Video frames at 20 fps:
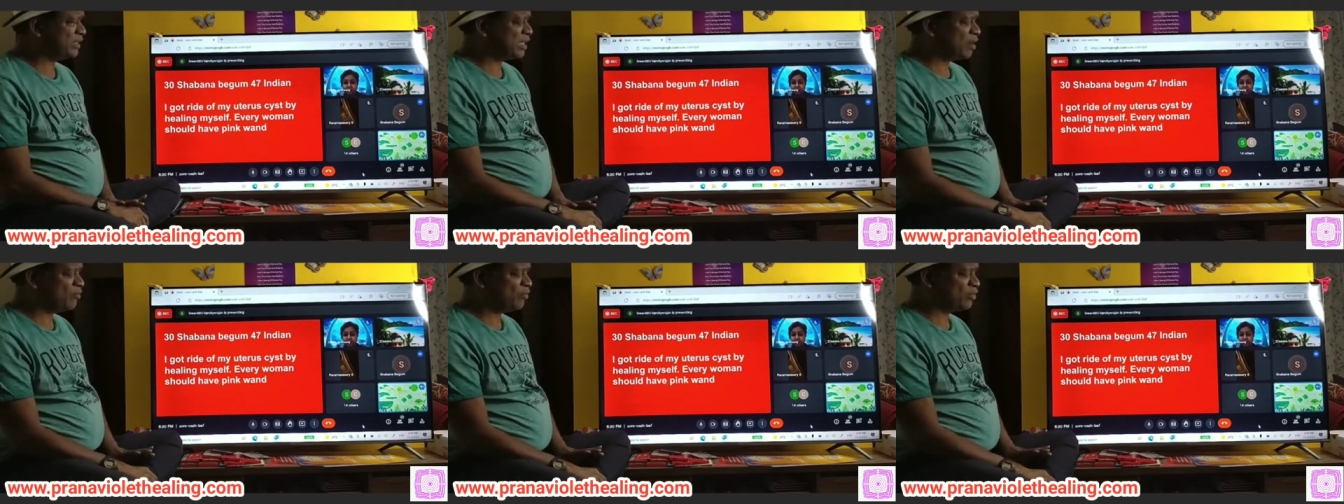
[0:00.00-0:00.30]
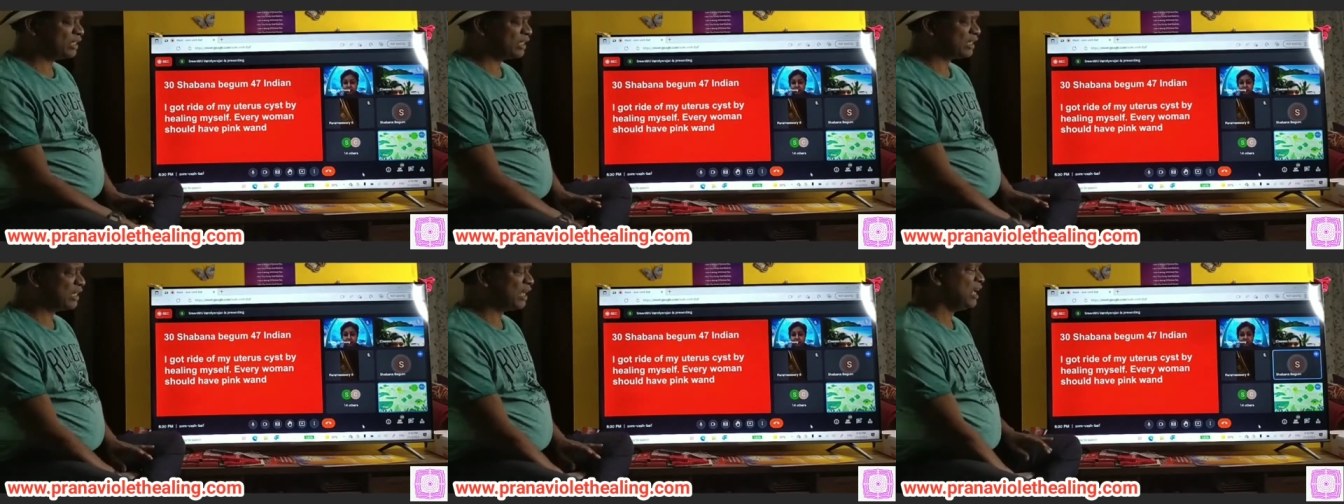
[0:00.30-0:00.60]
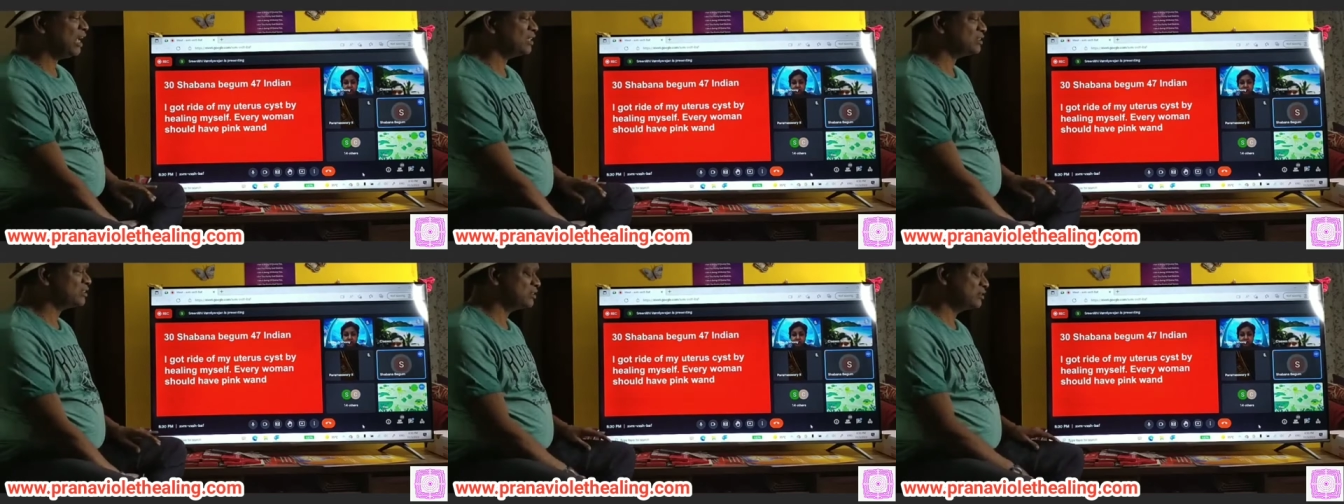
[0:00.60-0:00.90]
They come for the
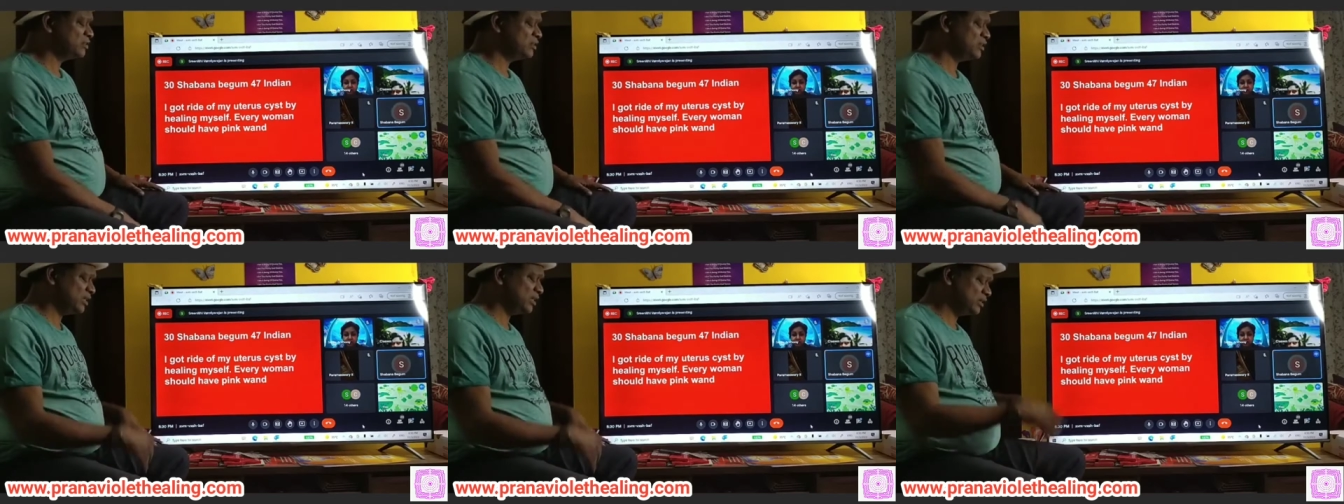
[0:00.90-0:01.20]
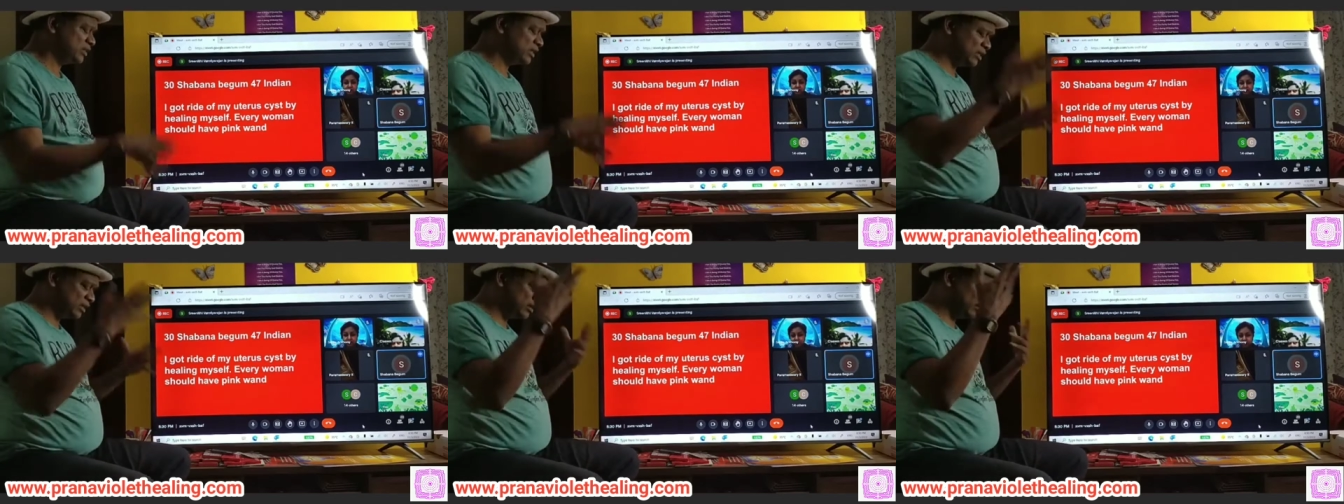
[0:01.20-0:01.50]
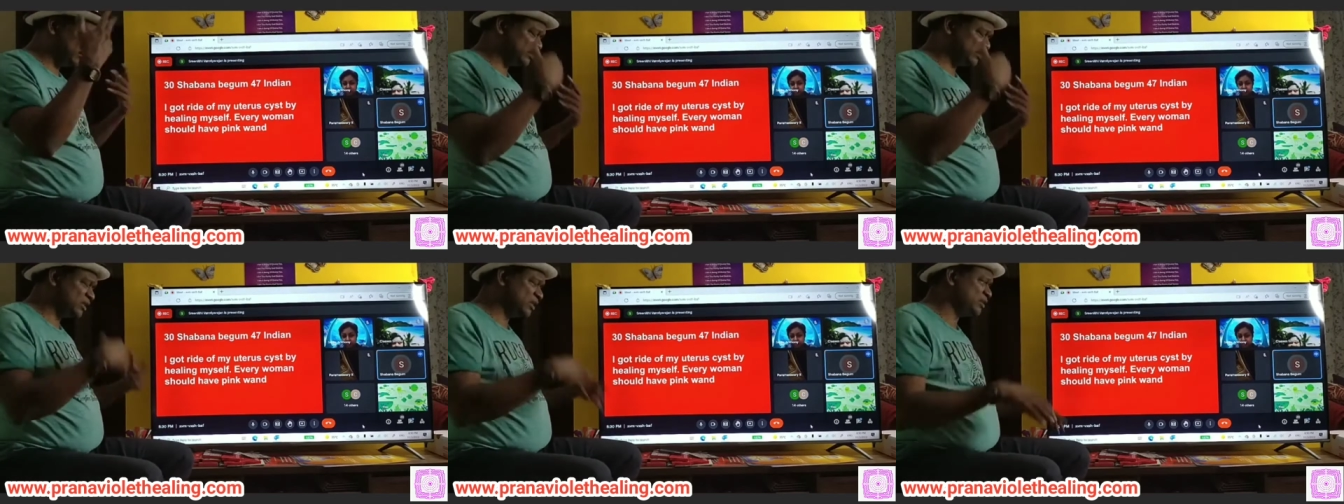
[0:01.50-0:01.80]
class. But
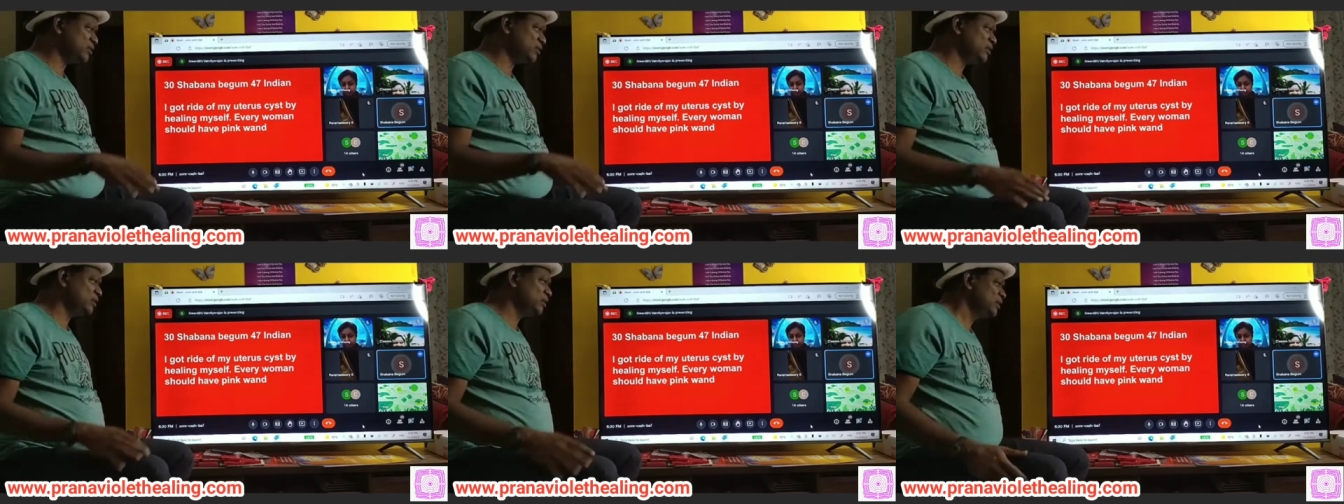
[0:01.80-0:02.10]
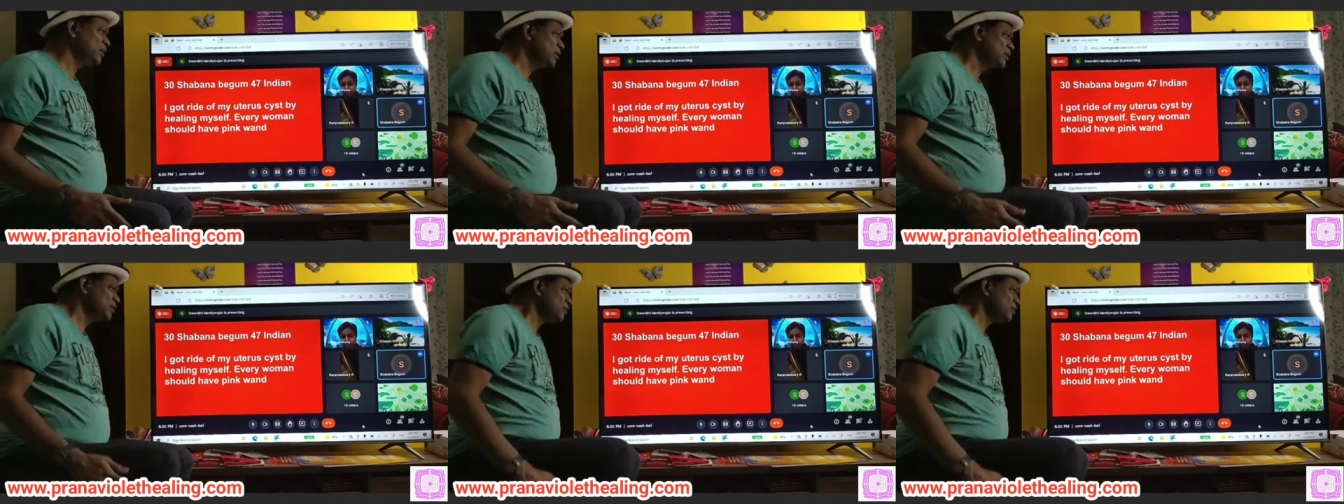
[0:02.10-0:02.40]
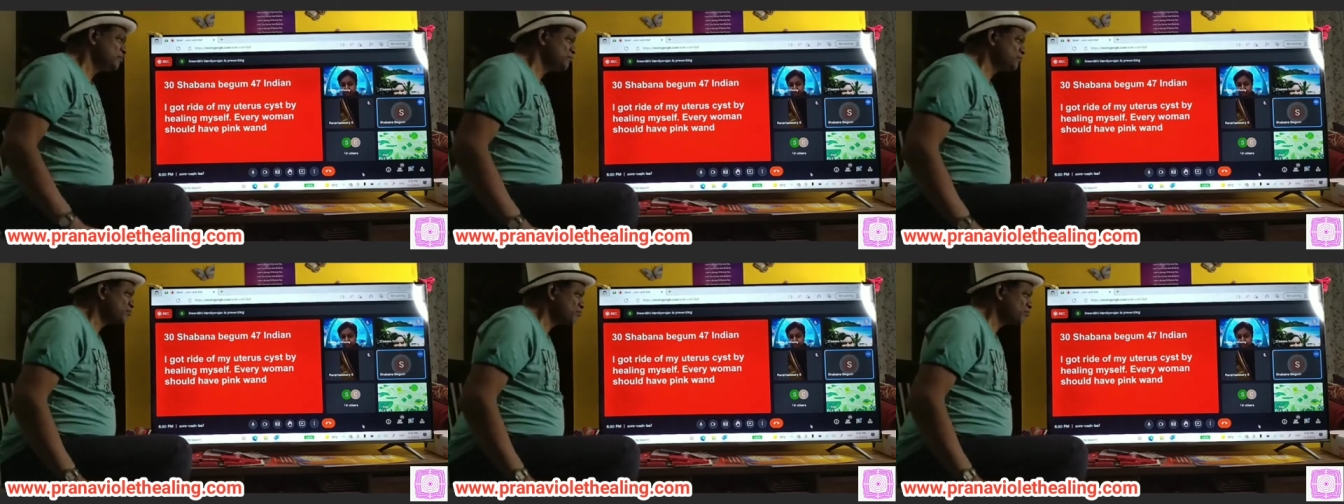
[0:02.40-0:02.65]
I don't practice